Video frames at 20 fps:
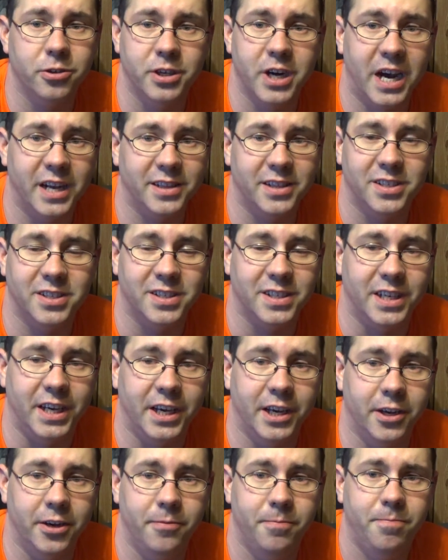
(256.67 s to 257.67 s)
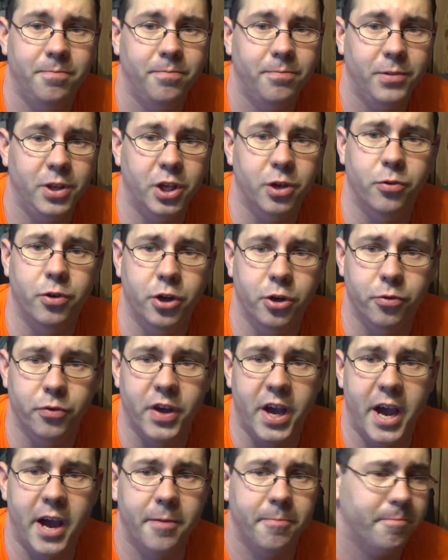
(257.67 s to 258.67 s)
not the skin. You knew
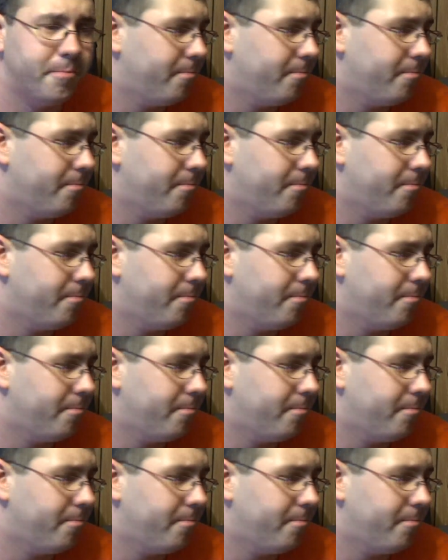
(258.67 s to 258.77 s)
that.